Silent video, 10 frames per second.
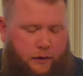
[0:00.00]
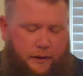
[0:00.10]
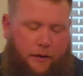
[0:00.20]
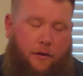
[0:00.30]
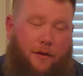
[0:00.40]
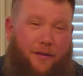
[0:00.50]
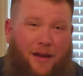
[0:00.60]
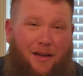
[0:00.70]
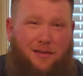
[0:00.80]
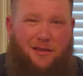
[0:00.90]
Now on the
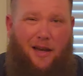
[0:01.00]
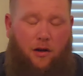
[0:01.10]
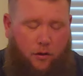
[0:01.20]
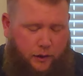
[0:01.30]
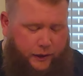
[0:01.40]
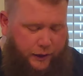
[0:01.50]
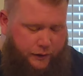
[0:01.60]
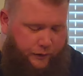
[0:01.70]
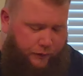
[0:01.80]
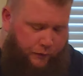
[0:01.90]
thighs, it's kind of hard to
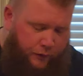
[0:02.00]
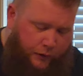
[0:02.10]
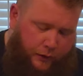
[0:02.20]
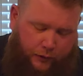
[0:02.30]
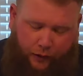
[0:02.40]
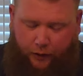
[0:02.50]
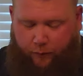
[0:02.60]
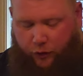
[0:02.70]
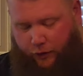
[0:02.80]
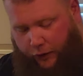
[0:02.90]
get to.
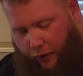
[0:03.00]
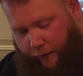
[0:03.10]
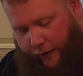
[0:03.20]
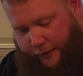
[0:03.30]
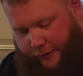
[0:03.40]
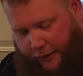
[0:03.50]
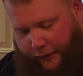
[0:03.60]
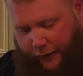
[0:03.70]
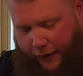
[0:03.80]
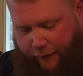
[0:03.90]
Um, you can go inside
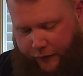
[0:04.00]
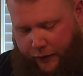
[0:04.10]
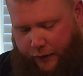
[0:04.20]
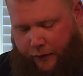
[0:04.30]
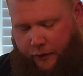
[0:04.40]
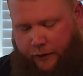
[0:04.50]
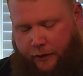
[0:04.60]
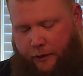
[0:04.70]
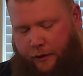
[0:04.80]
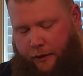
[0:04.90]
the cavity here
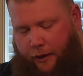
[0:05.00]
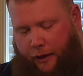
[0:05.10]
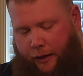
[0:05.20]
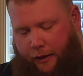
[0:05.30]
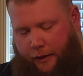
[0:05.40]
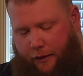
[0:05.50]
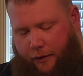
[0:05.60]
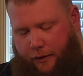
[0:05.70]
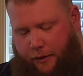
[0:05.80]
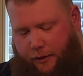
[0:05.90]
and get down
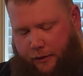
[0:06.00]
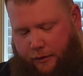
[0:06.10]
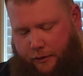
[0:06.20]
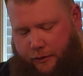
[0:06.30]
in there